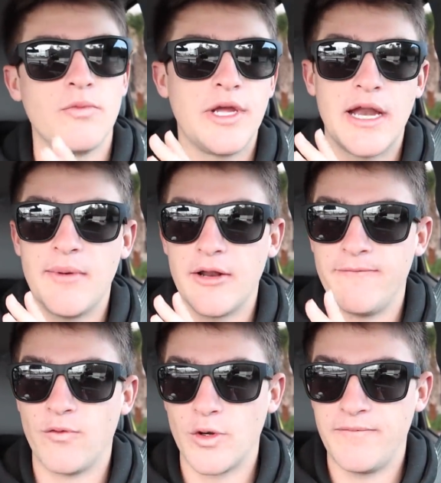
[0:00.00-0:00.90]
We got about a
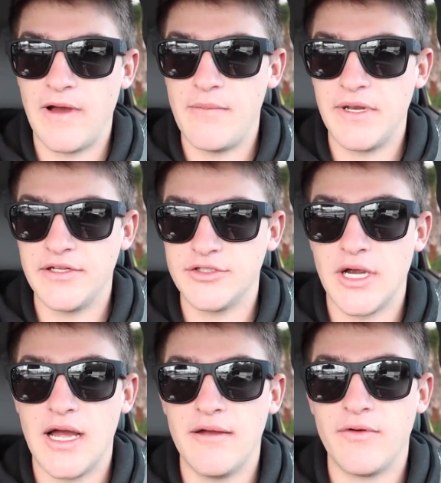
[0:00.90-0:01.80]
45 minute
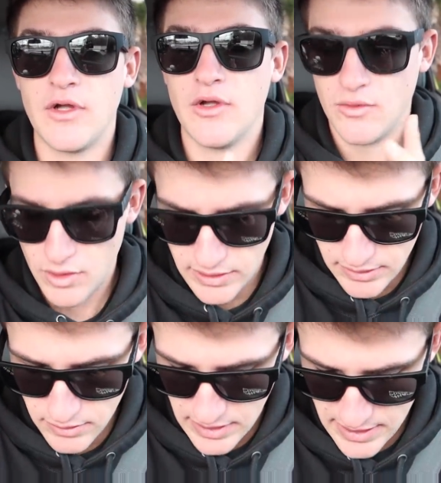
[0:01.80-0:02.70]
drive. We're a
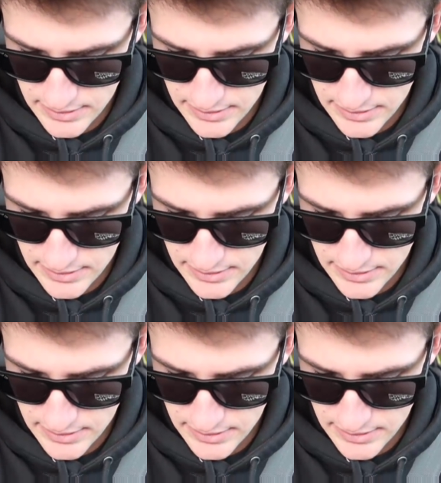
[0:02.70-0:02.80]
little late